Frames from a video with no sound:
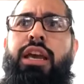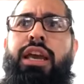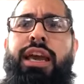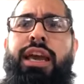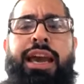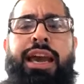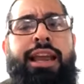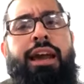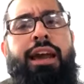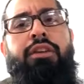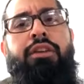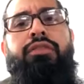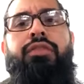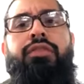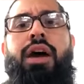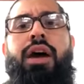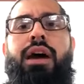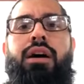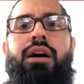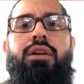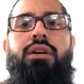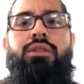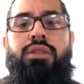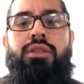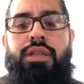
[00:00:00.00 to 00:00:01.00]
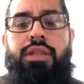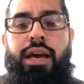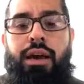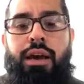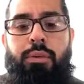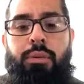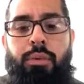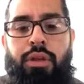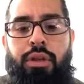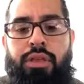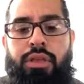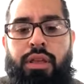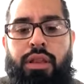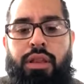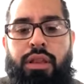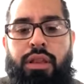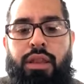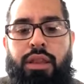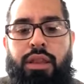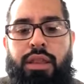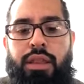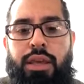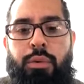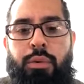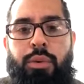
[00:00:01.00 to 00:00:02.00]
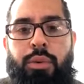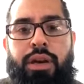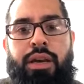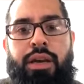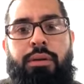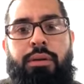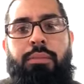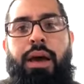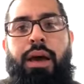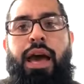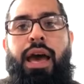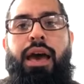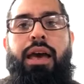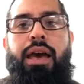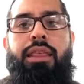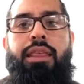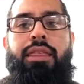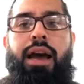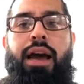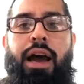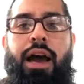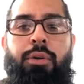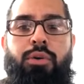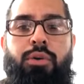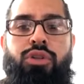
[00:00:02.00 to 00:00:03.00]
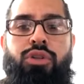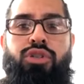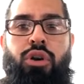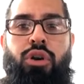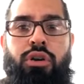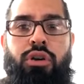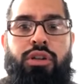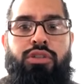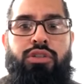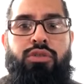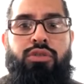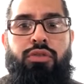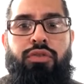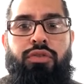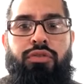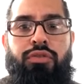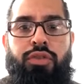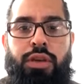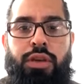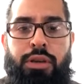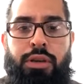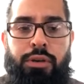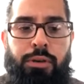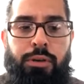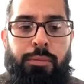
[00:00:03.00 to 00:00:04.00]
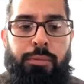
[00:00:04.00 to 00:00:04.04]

and I found that within the Wiccan path, I was starting to feel